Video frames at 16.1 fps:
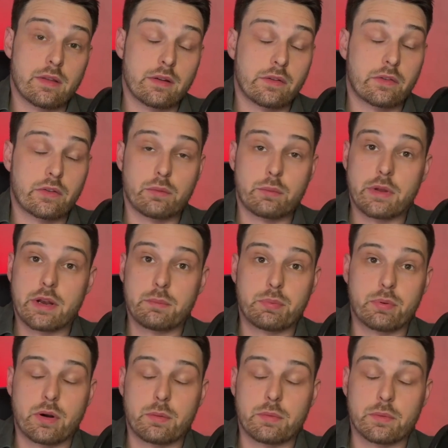so many
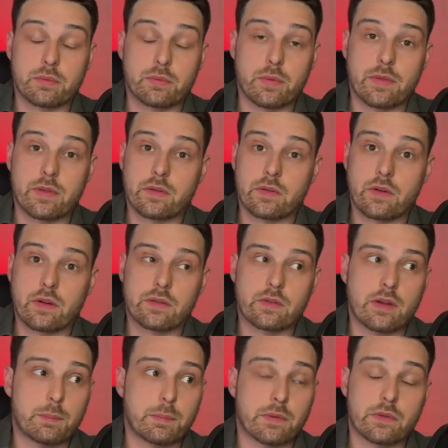problems with the 6th
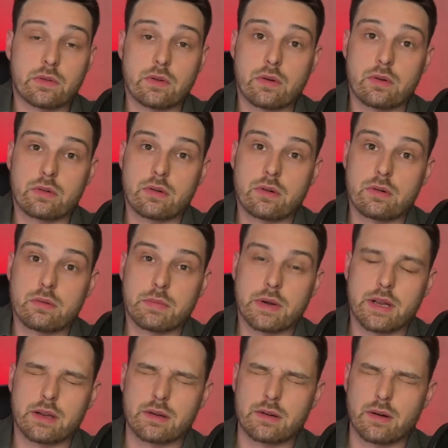episode. Oh
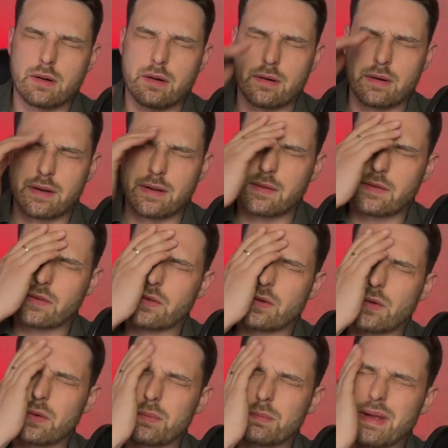my god, it's
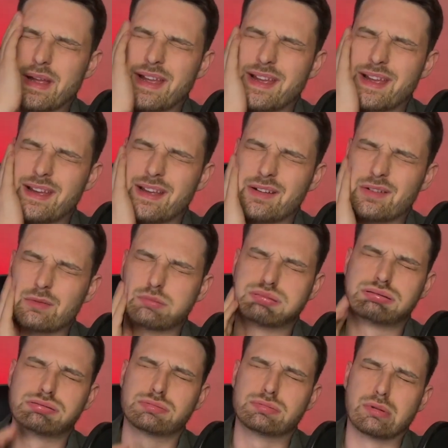so bad.
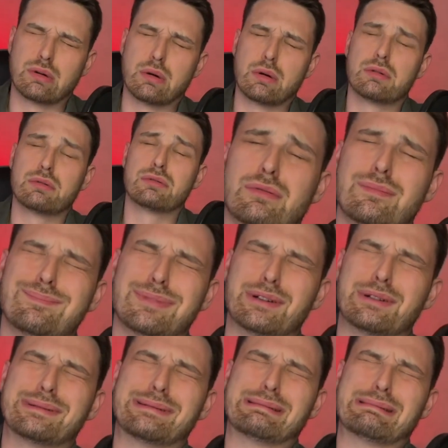Boo, boo,